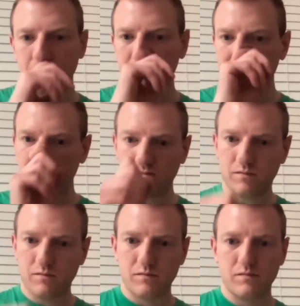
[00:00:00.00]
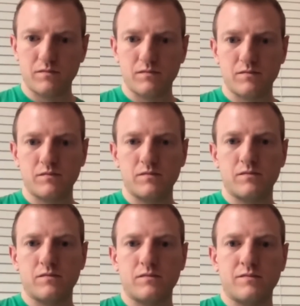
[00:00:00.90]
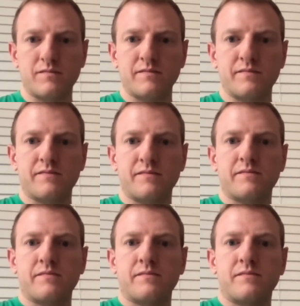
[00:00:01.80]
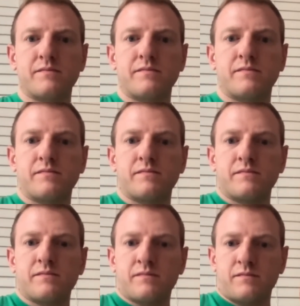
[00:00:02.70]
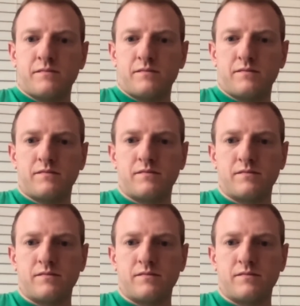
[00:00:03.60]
(silent)